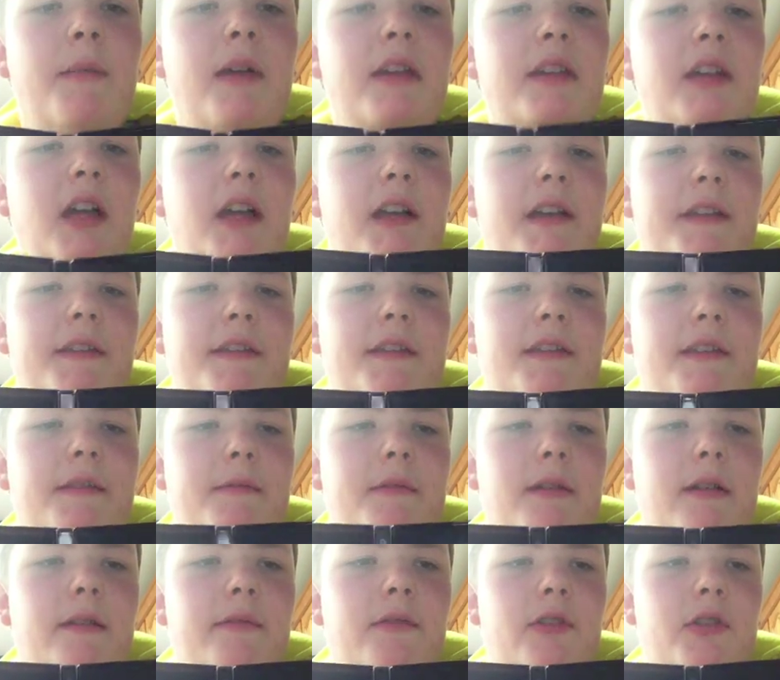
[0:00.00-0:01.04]
might not get the
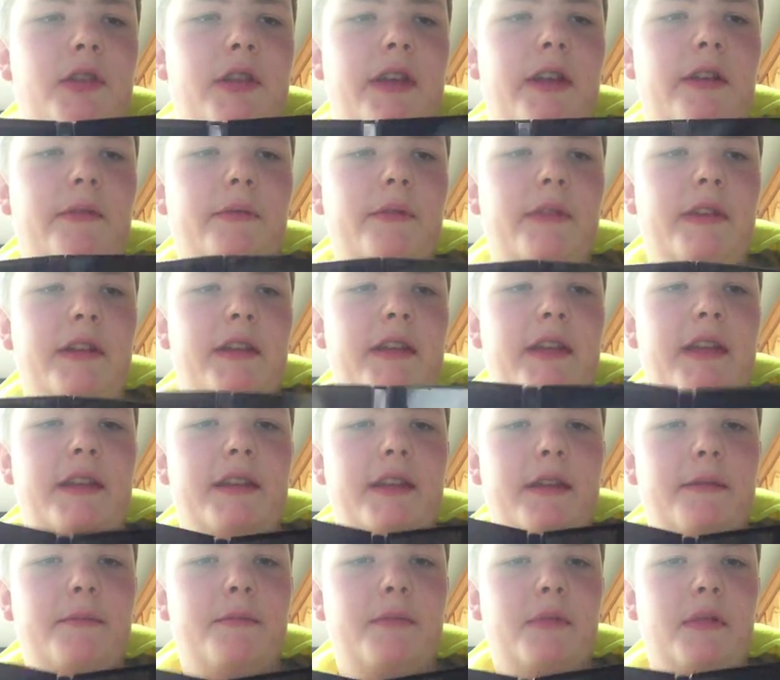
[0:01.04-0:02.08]
slipcovers, I don't really need
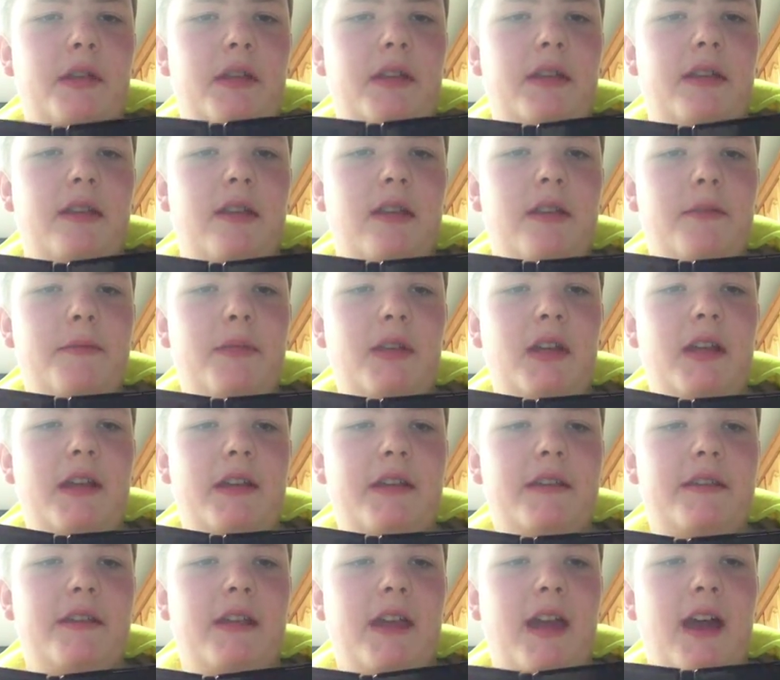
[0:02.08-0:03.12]
them, but it would be
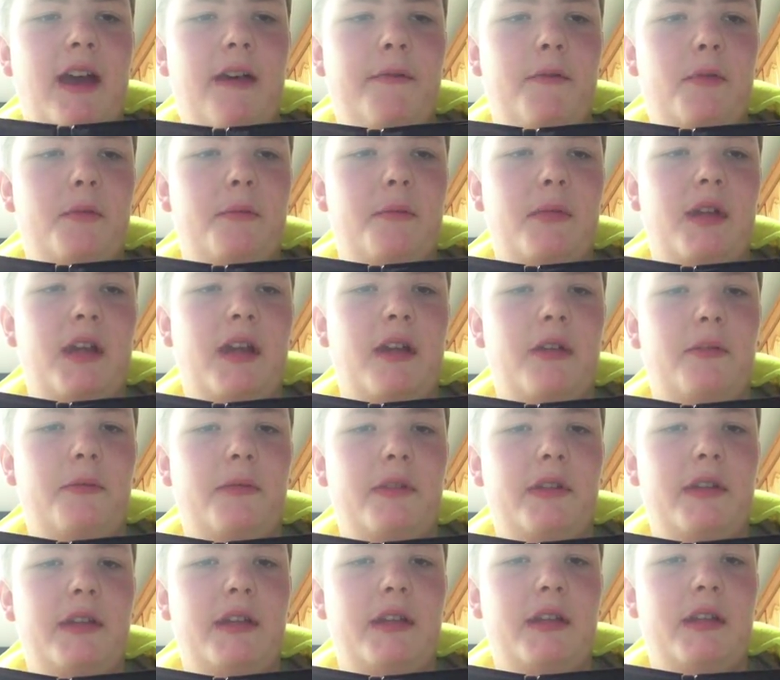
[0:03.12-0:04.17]
nice to have them, but I don't
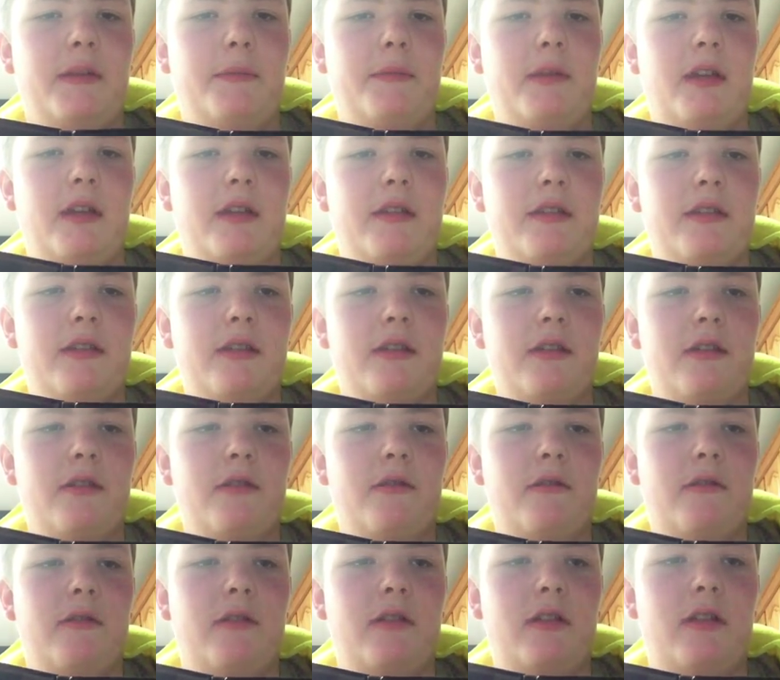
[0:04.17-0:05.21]
really need them.
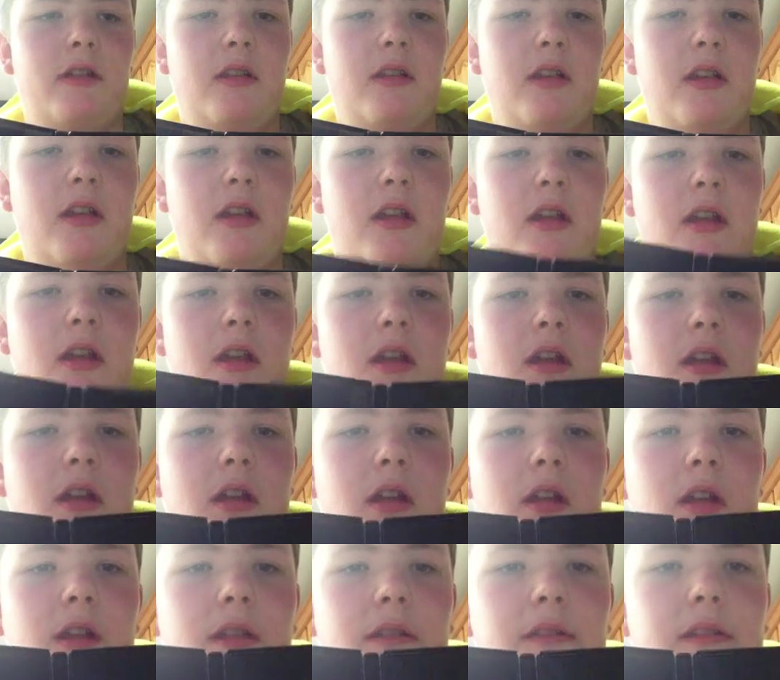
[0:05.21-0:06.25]
So,
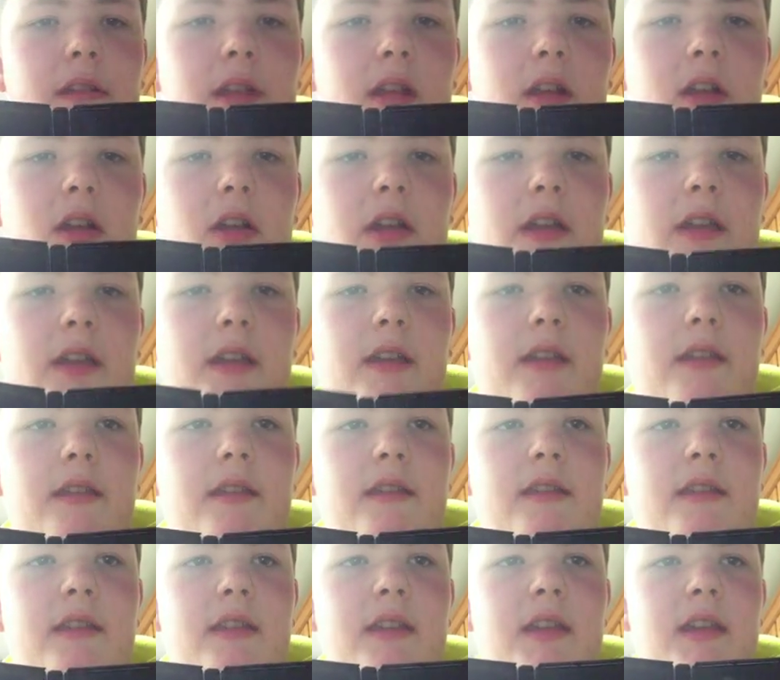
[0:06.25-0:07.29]
there
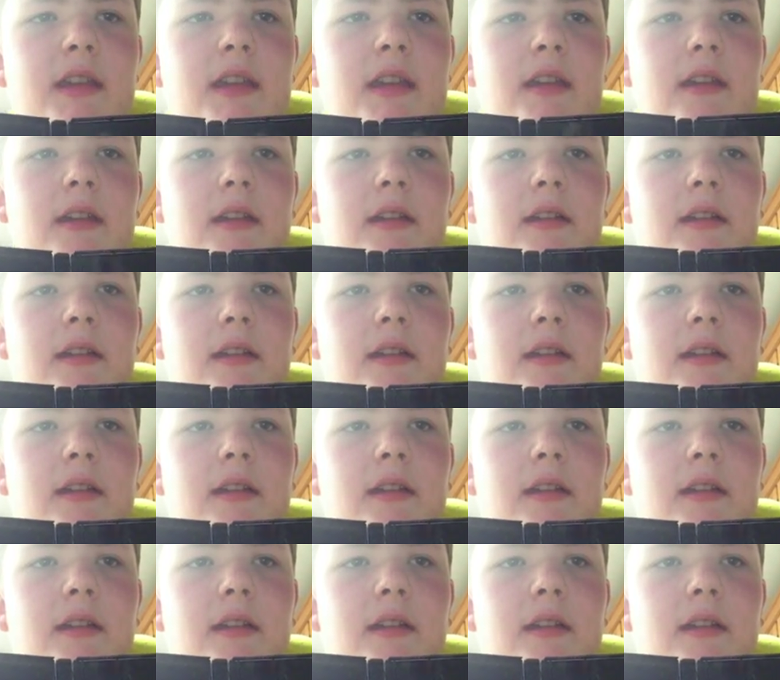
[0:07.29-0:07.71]
is the